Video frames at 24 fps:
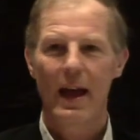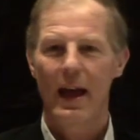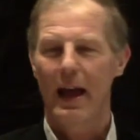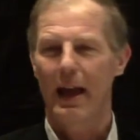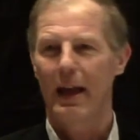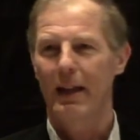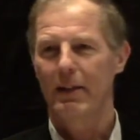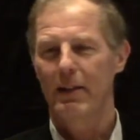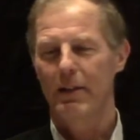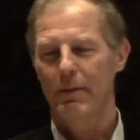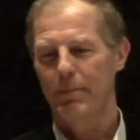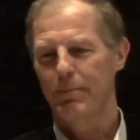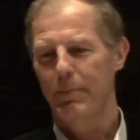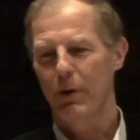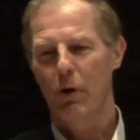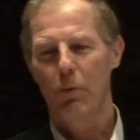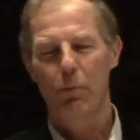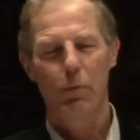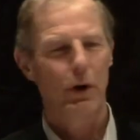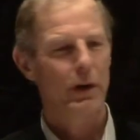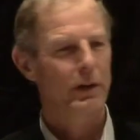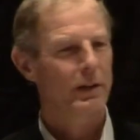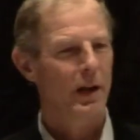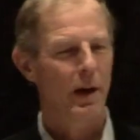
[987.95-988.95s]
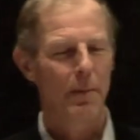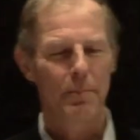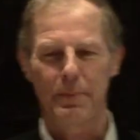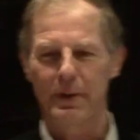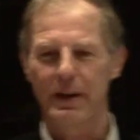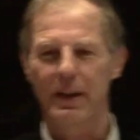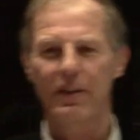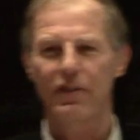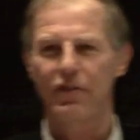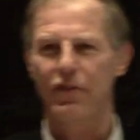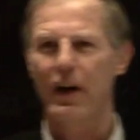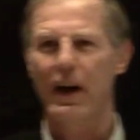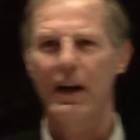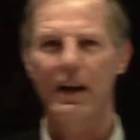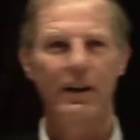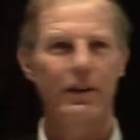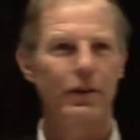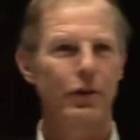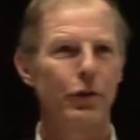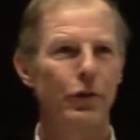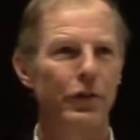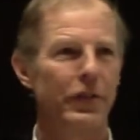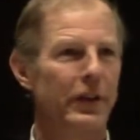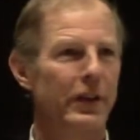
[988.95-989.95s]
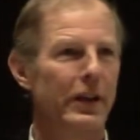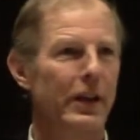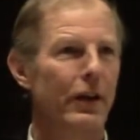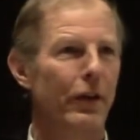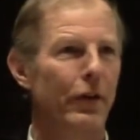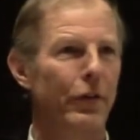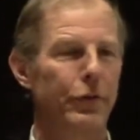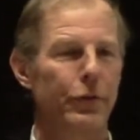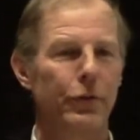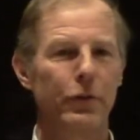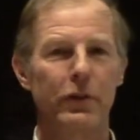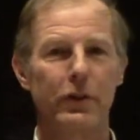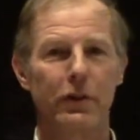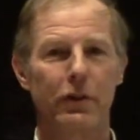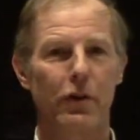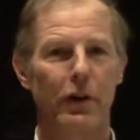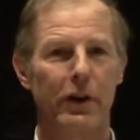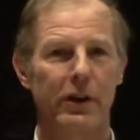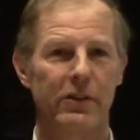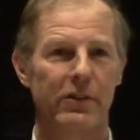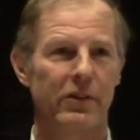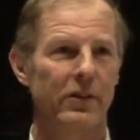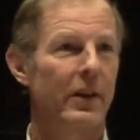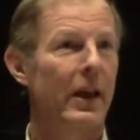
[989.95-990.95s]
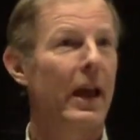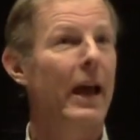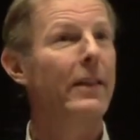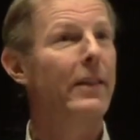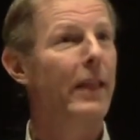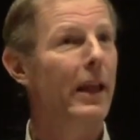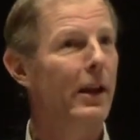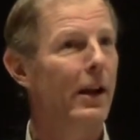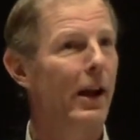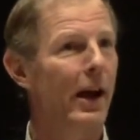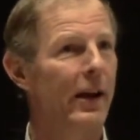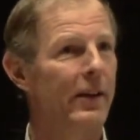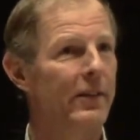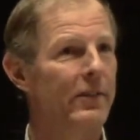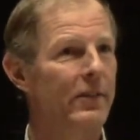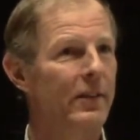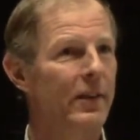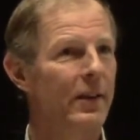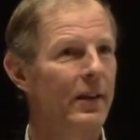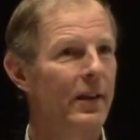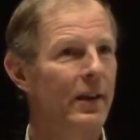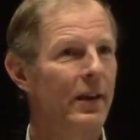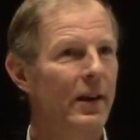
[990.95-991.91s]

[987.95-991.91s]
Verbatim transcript: And the billboard companies fought it tooth and nail through the courts, and they lost.